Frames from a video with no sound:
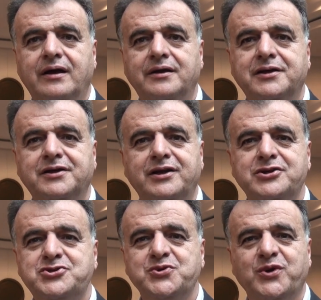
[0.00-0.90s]
legal
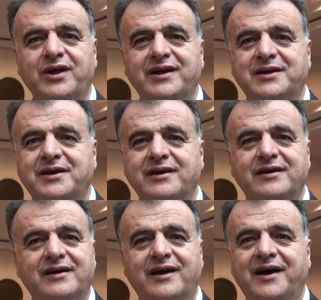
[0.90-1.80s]
issue like
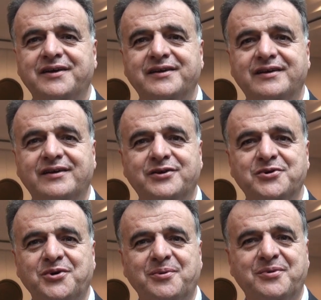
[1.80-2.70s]
any
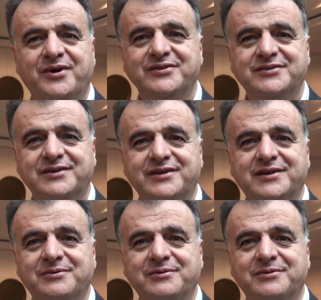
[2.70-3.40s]
Europe country.